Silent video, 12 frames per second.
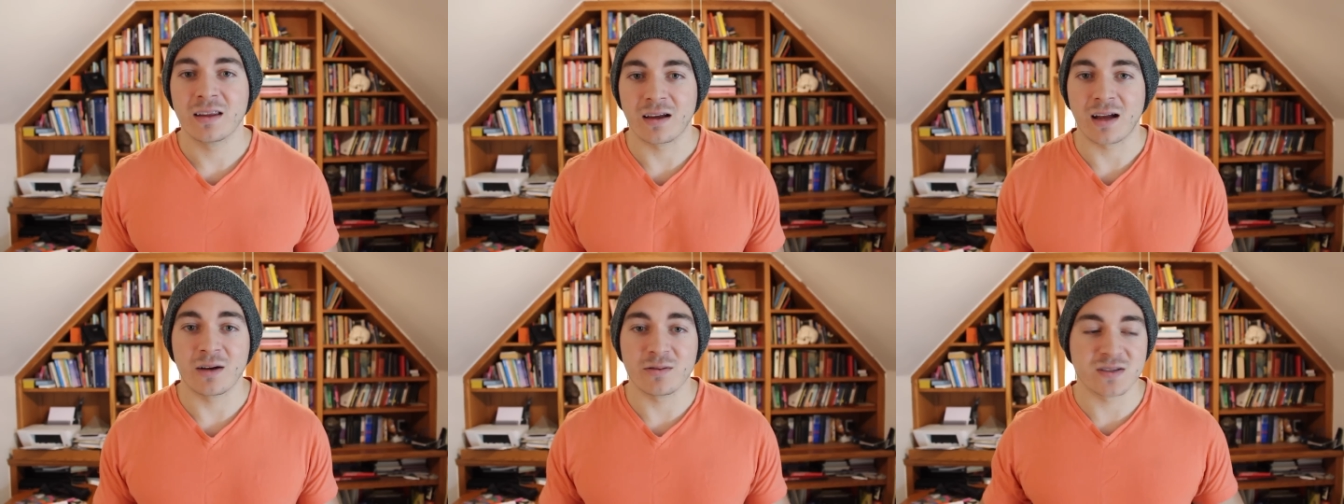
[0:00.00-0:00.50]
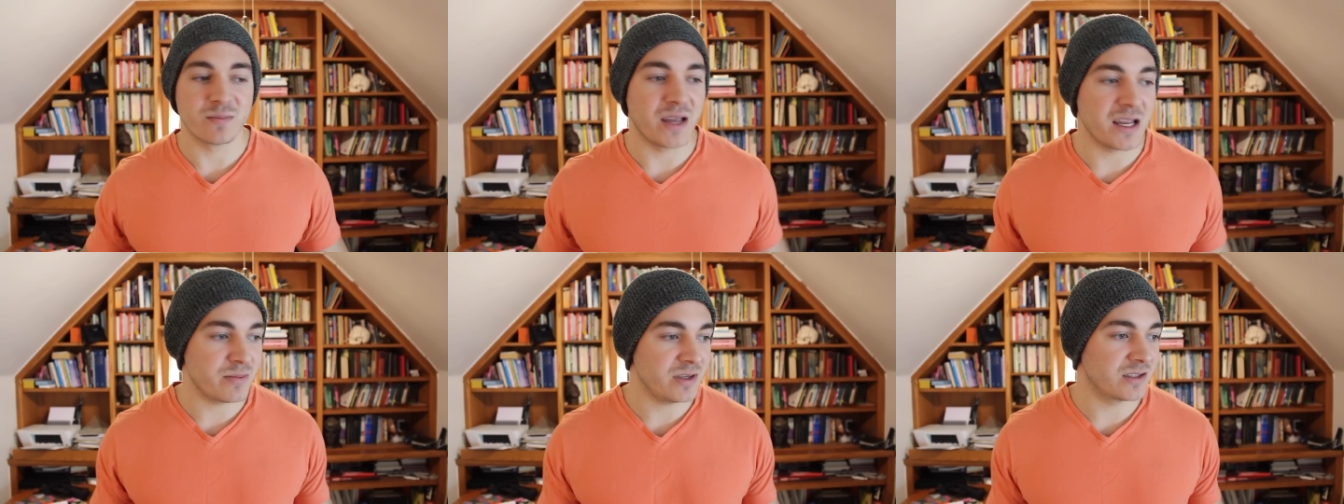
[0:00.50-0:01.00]
like I was a
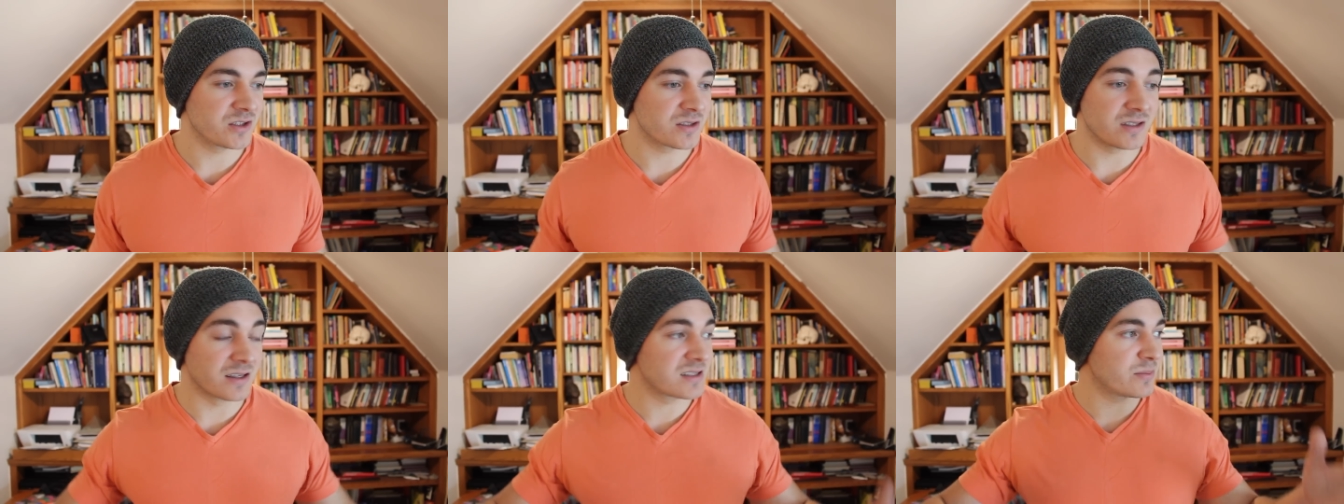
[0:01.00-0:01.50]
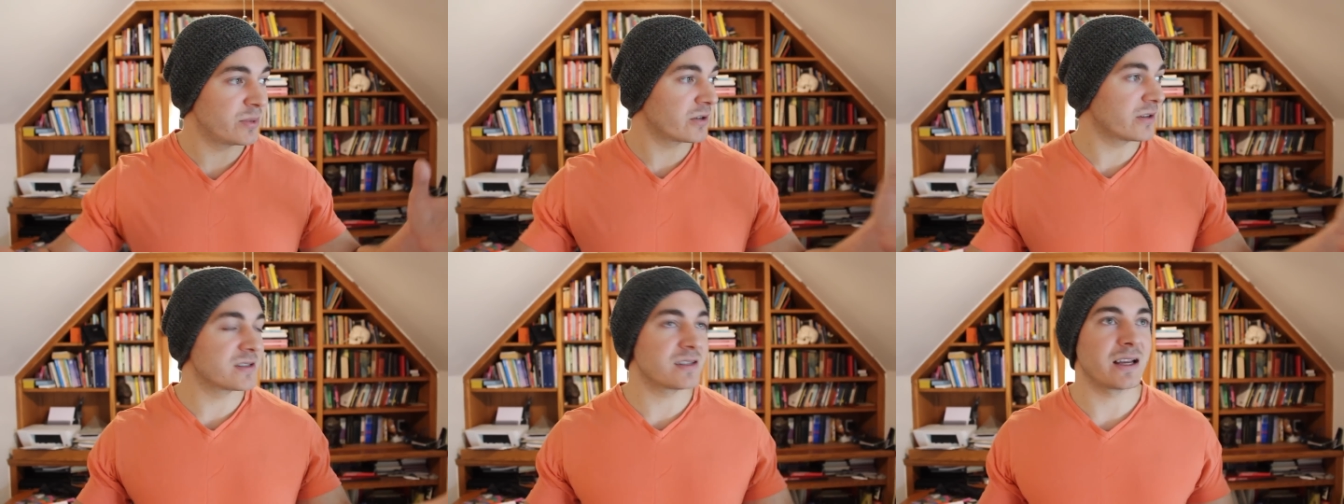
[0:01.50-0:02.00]
baby and just
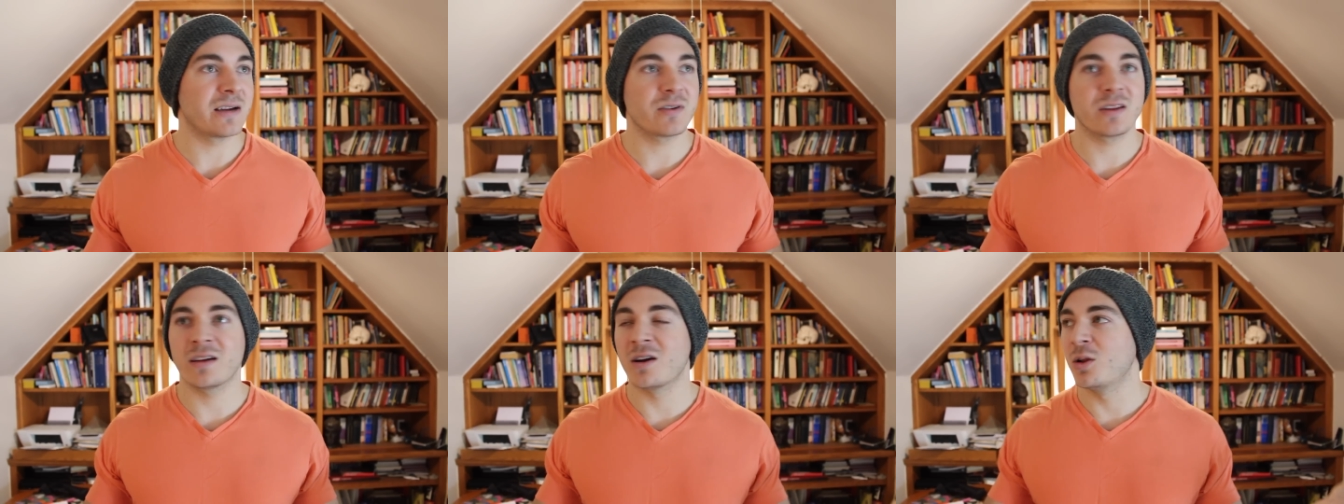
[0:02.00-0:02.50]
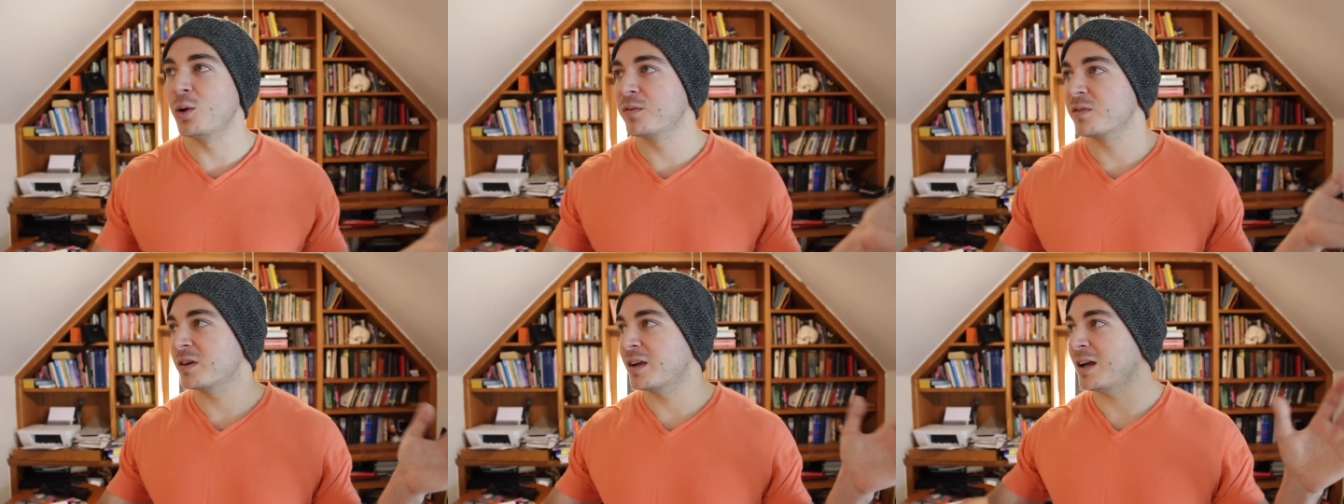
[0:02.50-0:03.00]
experiencing everything all
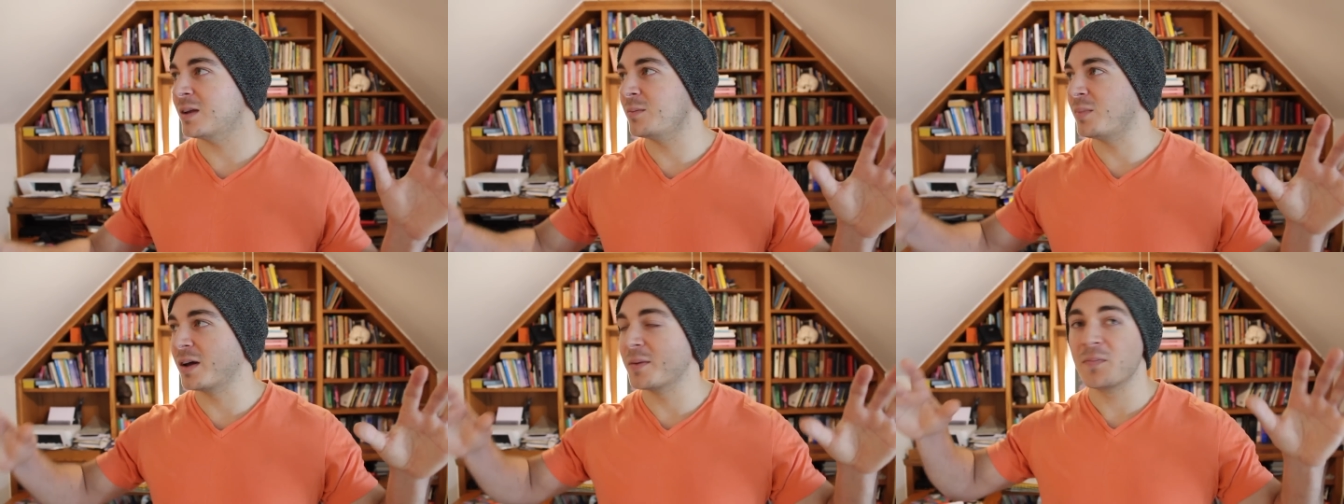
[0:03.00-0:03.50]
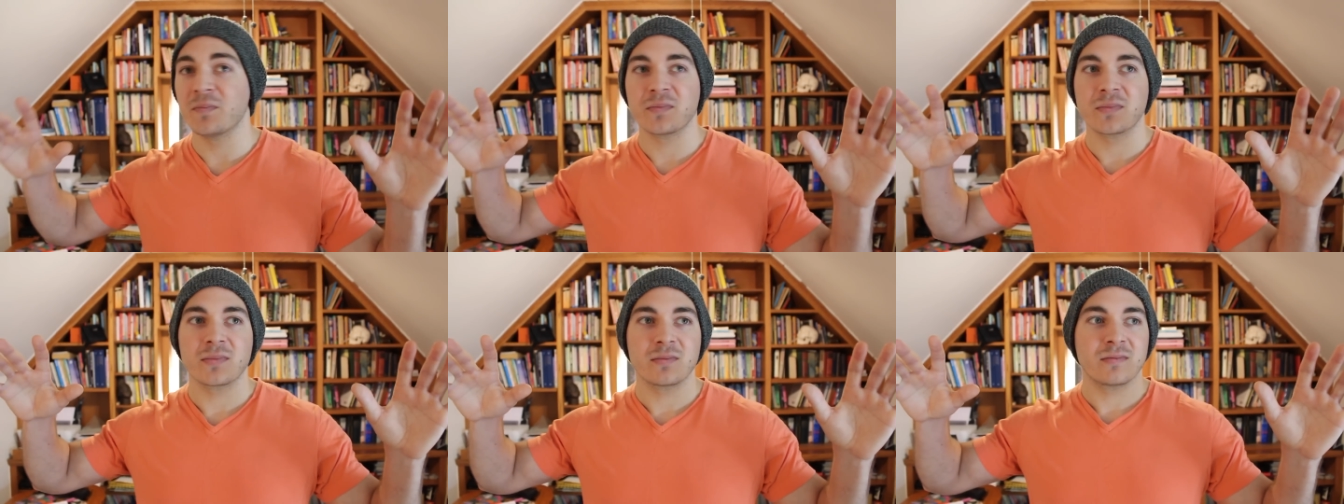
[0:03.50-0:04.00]
over again, but
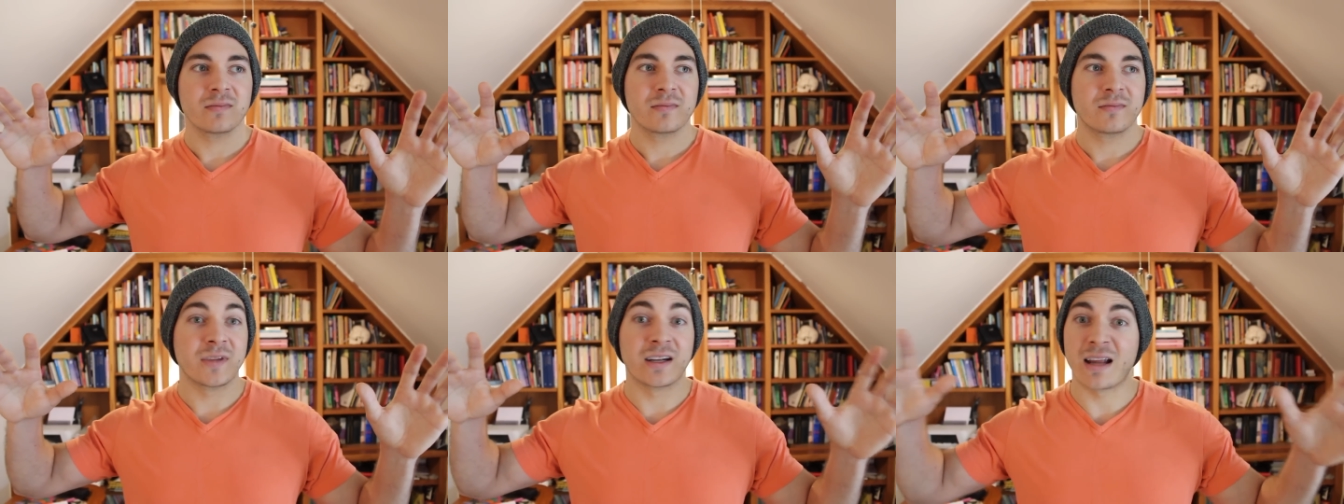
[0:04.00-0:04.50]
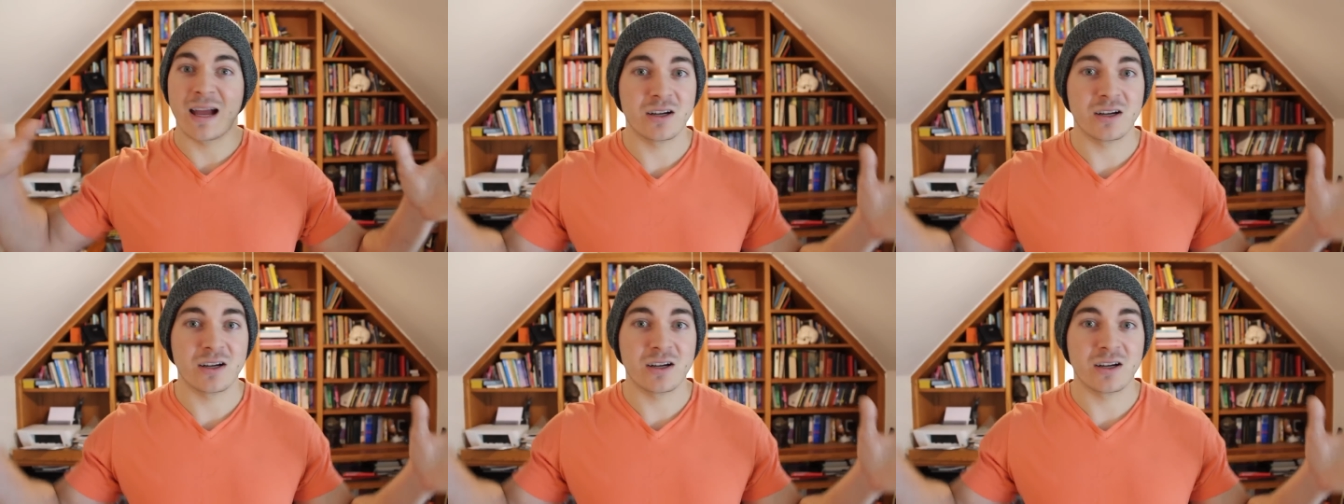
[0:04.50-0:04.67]
in an